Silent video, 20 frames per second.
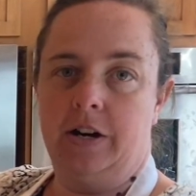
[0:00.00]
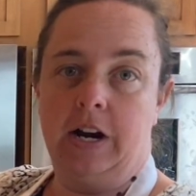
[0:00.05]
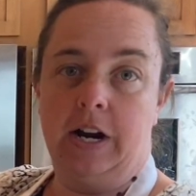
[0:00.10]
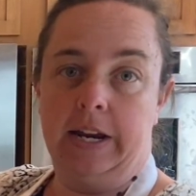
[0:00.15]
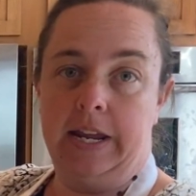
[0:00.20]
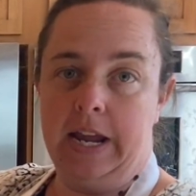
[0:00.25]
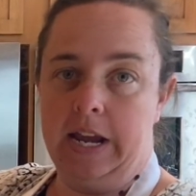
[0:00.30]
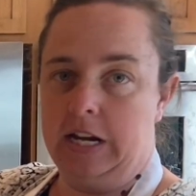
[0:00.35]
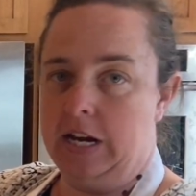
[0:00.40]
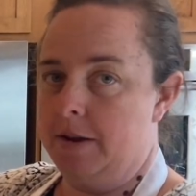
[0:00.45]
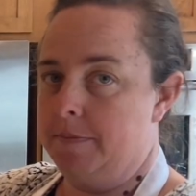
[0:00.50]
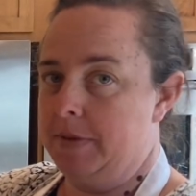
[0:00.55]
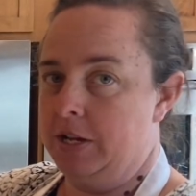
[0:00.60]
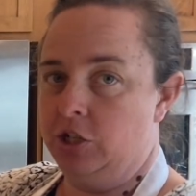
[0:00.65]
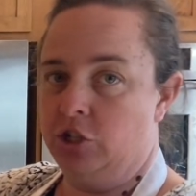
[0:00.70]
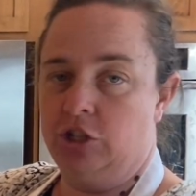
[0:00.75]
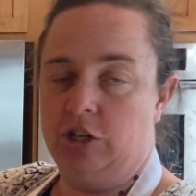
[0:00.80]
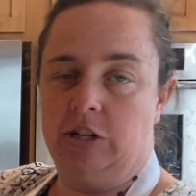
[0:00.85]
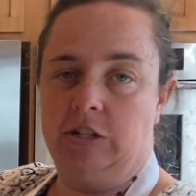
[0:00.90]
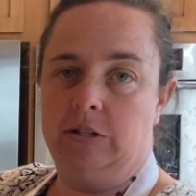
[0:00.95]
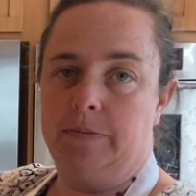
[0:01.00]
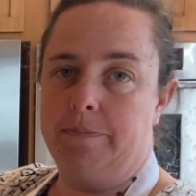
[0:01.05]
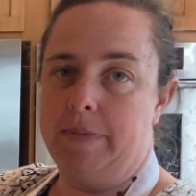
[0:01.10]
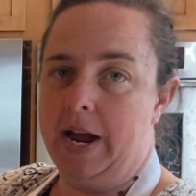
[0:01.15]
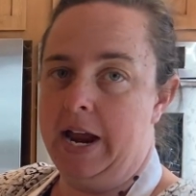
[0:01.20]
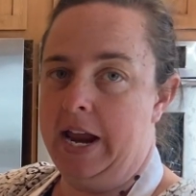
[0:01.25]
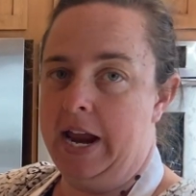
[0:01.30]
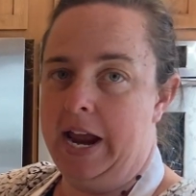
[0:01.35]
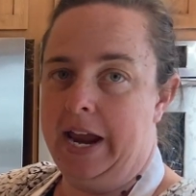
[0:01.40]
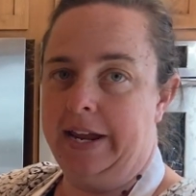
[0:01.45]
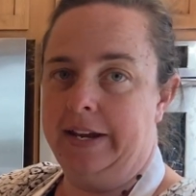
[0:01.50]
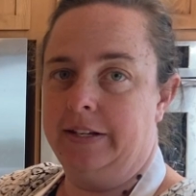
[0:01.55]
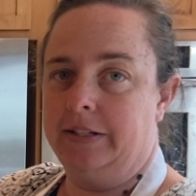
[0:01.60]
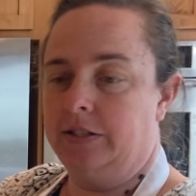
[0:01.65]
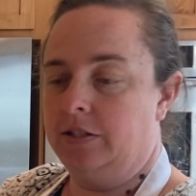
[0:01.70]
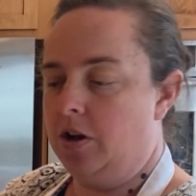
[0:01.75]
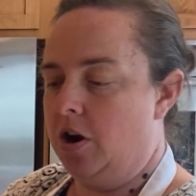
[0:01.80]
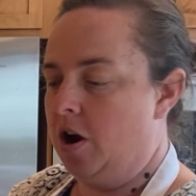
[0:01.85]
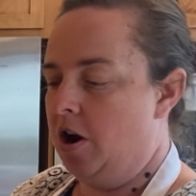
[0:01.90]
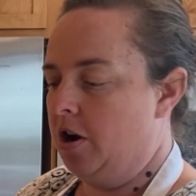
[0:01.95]
Again, I mentioned my
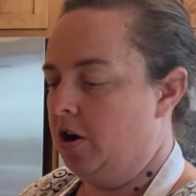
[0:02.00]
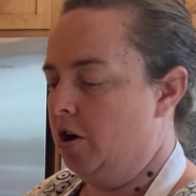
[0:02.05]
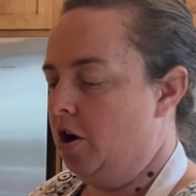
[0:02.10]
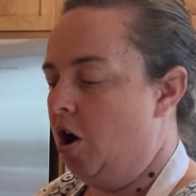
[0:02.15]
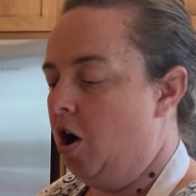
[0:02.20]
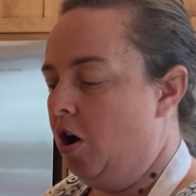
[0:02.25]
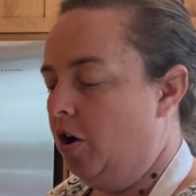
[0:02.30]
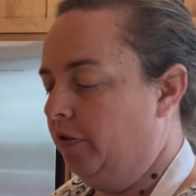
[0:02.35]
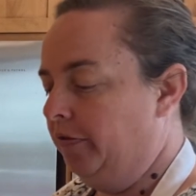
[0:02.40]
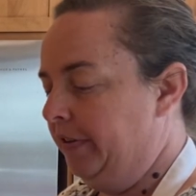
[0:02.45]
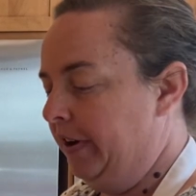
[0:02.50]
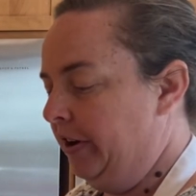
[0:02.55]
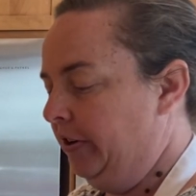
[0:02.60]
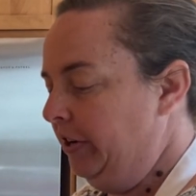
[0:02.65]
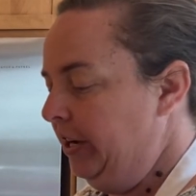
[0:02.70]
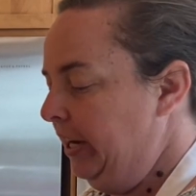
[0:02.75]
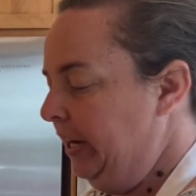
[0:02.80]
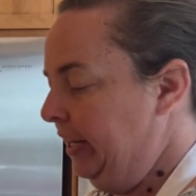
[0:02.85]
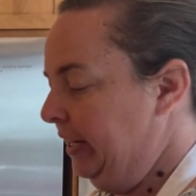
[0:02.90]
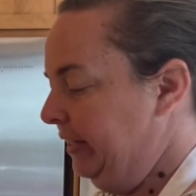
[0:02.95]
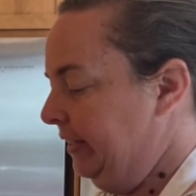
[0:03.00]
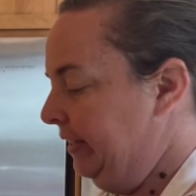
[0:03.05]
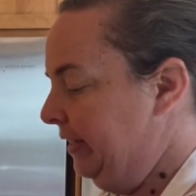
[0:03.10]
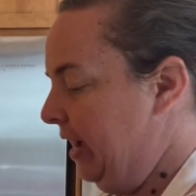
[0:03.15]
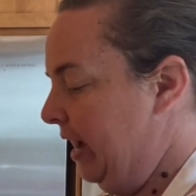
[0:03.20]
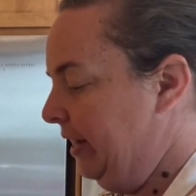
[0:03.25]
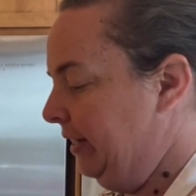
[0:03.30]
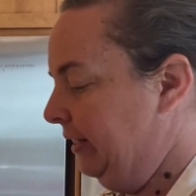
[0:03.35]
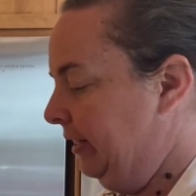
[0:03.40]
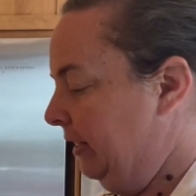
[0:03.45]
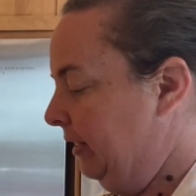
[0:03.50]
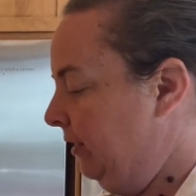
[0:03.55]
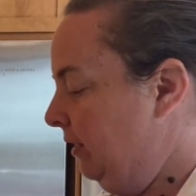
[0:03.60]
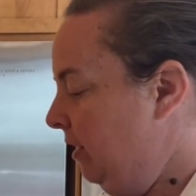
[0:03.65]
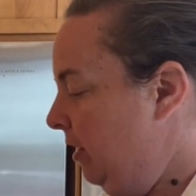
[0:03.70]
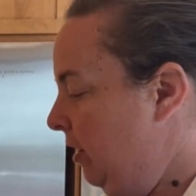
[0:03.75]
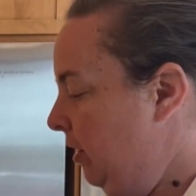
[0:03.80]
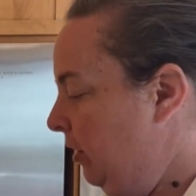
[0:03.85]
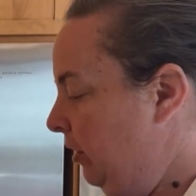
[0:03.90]
eggs are all varying in sizes.